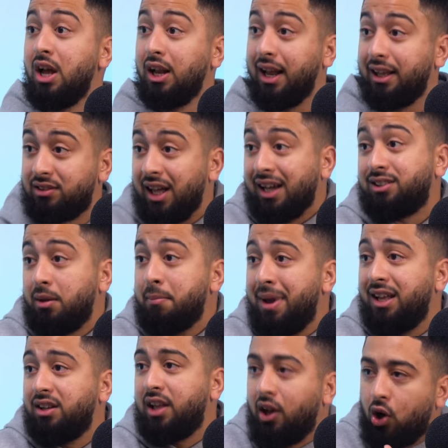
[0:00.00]
Like that's the
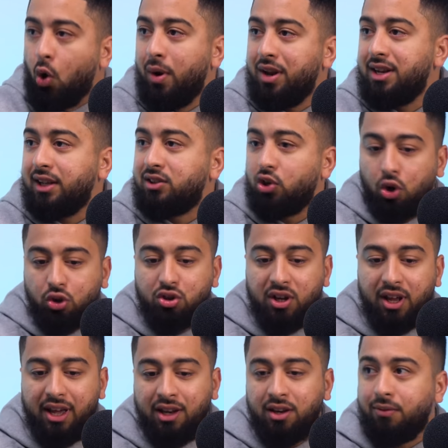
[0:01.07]
main. They go in there to go to
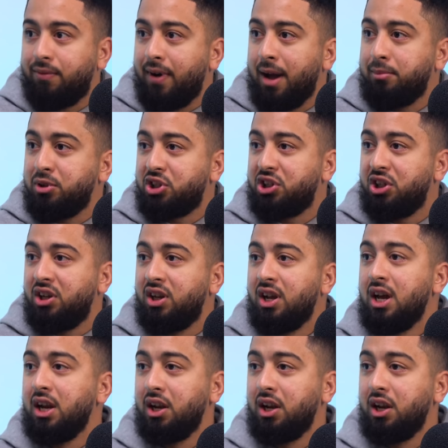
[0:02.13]
that inner fire machine.